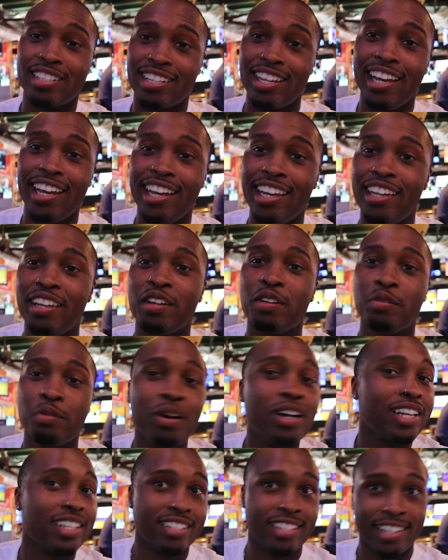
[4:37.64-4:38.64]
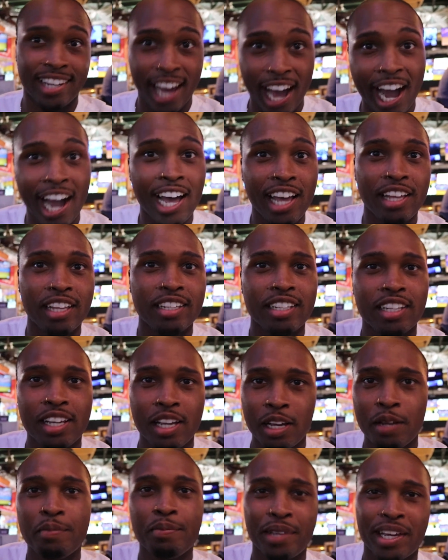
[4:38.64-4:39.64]
say what it's not,
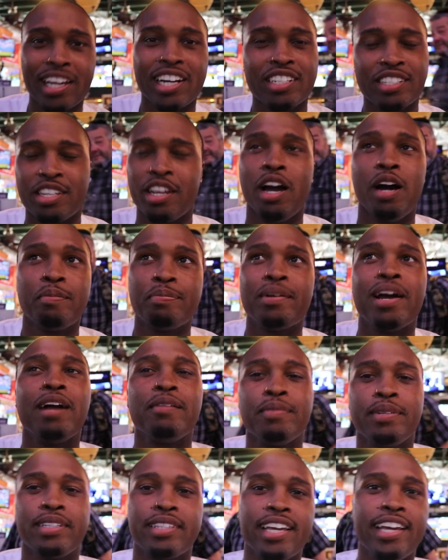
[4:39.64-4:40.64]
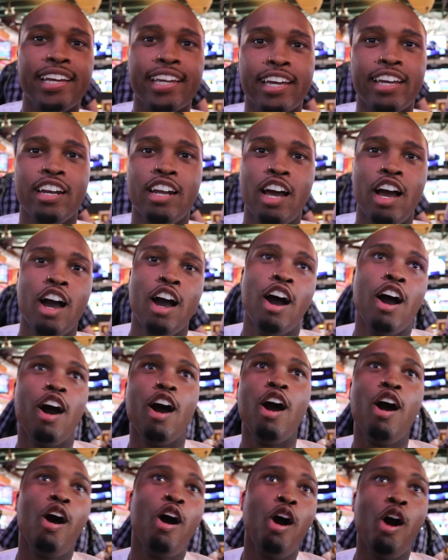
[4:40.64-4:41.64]
because y'all probably thinking,
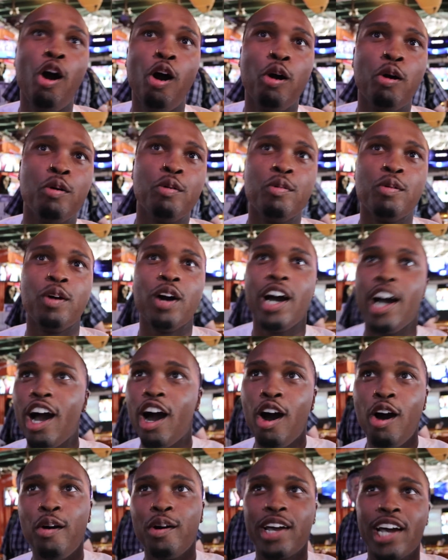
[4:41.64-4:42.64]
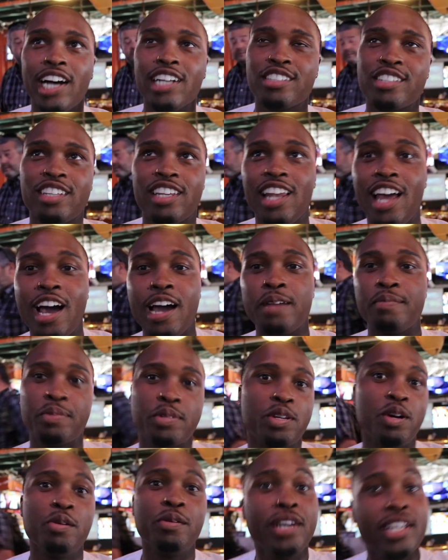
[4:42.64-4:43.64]
oh, it got slime,
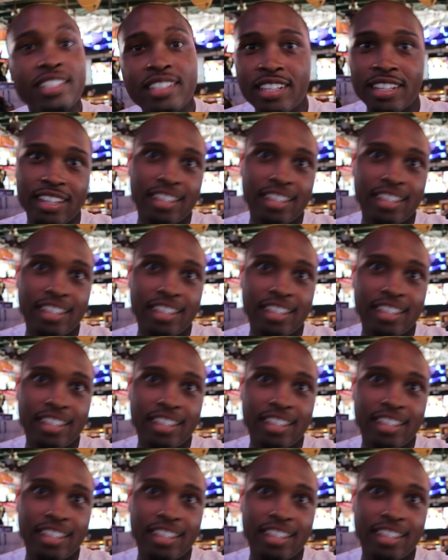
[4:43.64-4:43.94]
so it